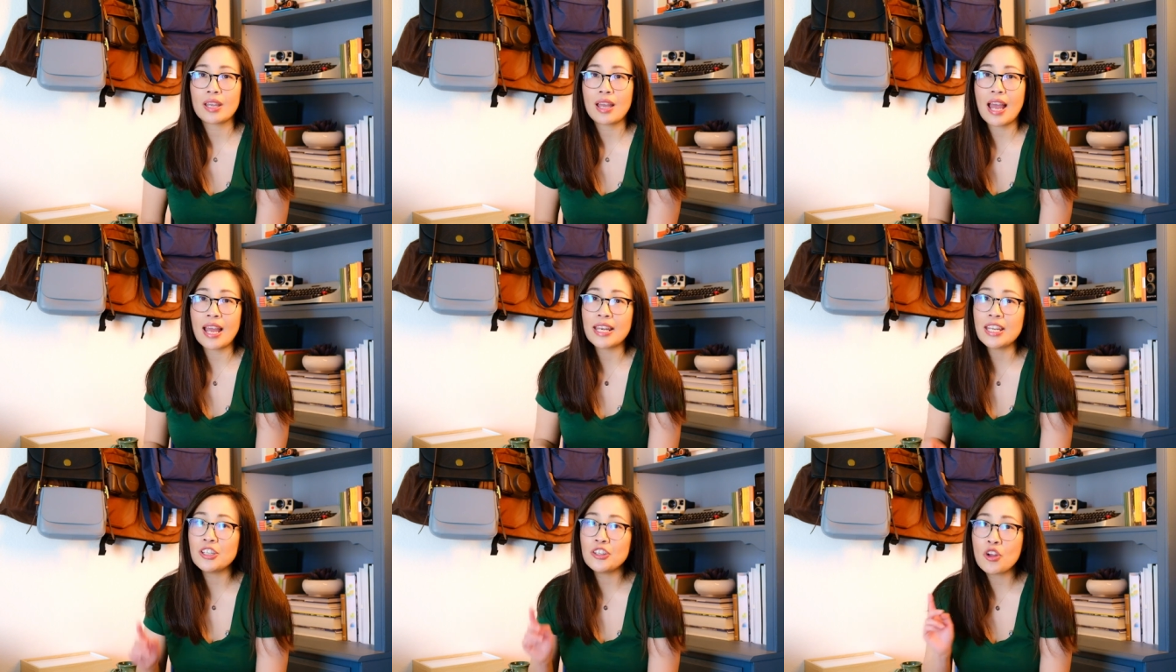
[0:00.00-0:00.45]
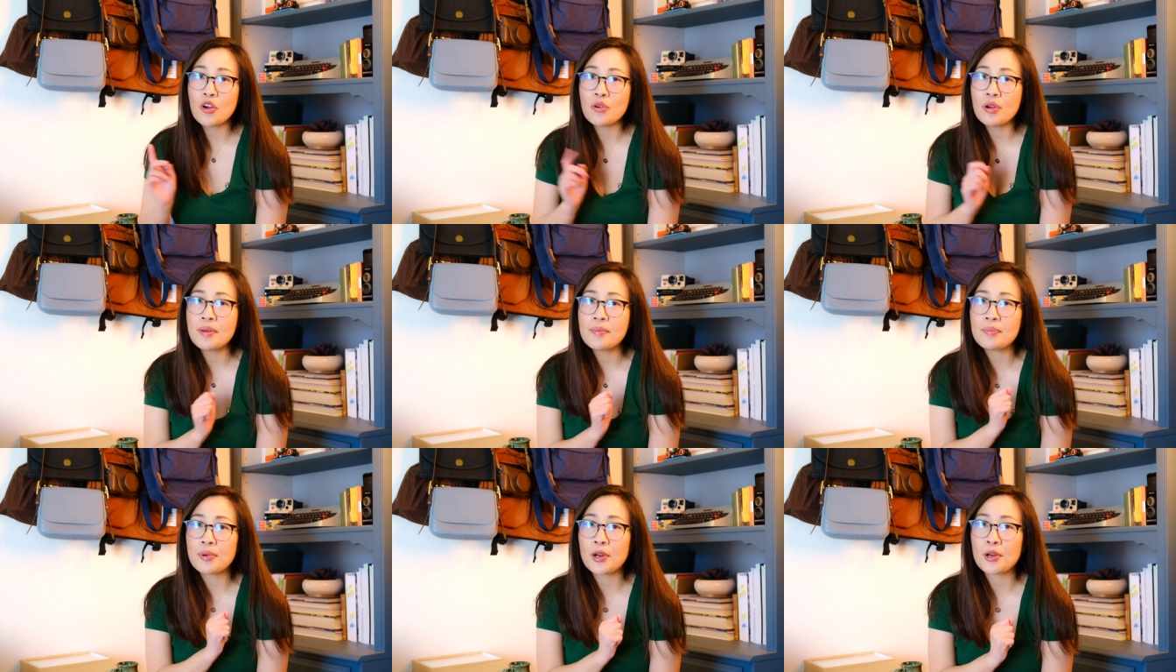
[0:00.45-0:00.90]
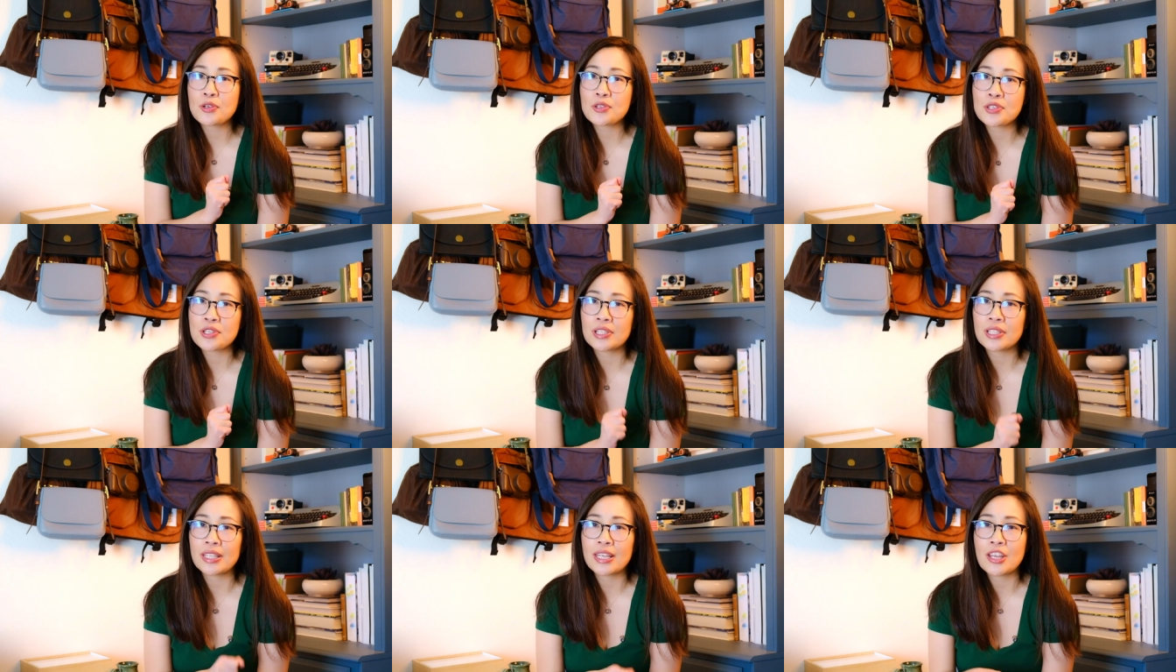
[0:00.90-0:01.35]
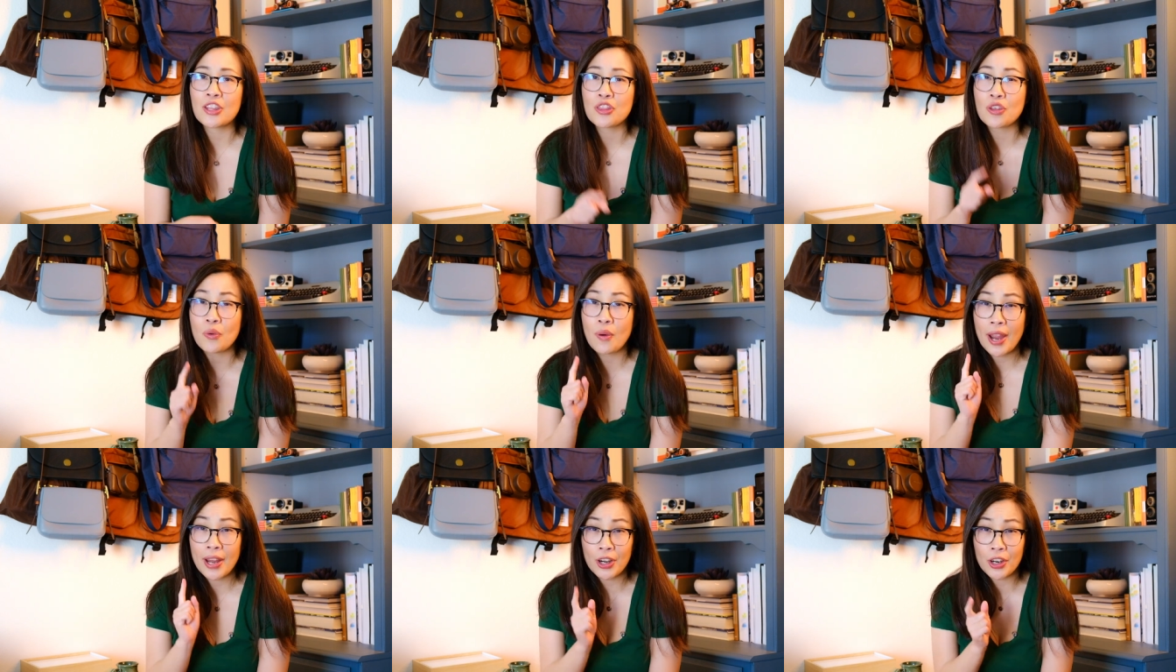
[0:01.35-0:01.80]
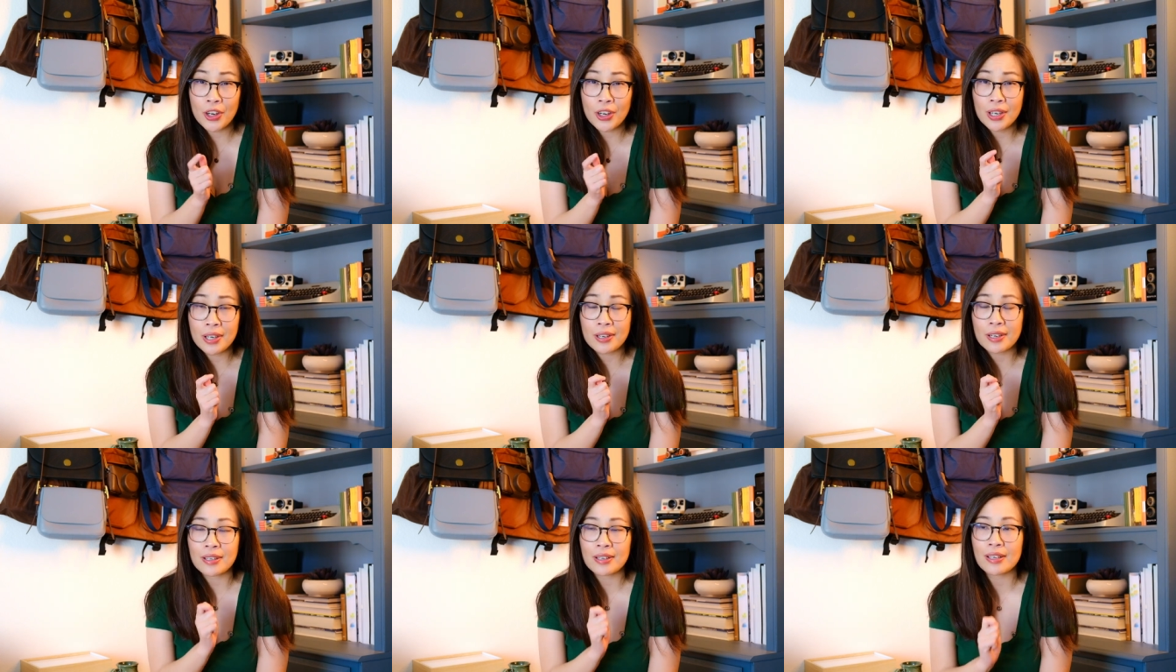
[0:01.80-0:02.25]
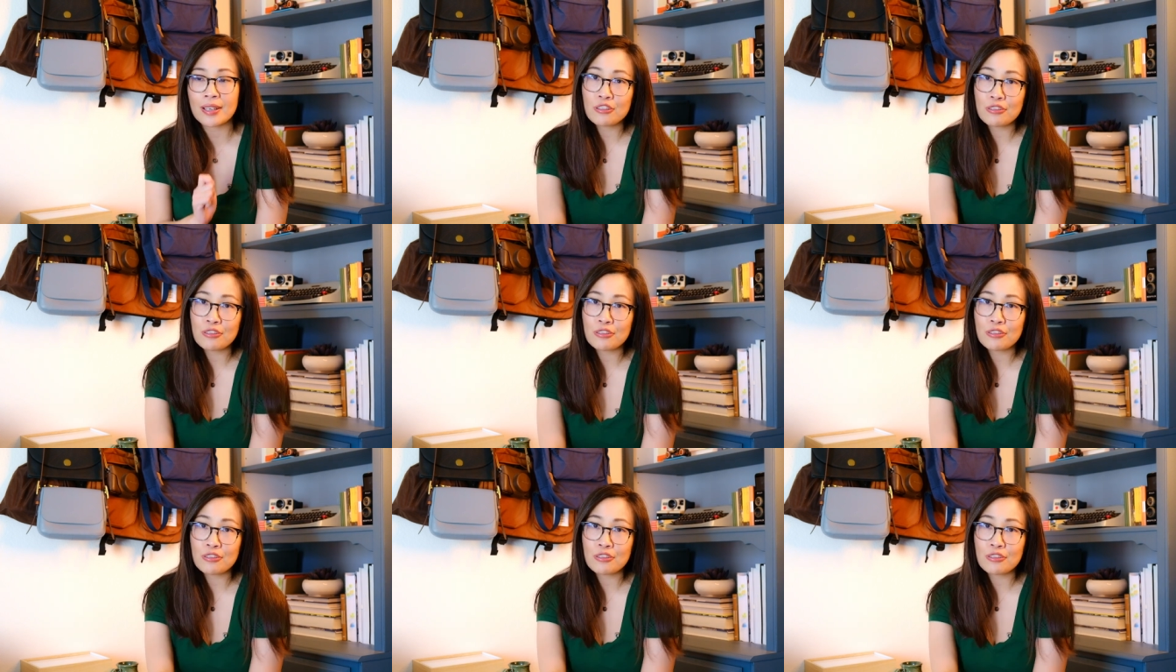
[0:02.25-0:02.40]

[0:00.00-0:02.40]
I didn't know him personally, though I heard